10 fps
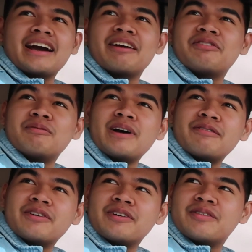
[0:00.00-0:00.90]
I kind of feel
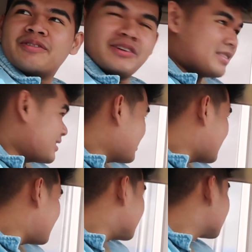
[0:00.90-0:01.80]
bad for us. I feel like um.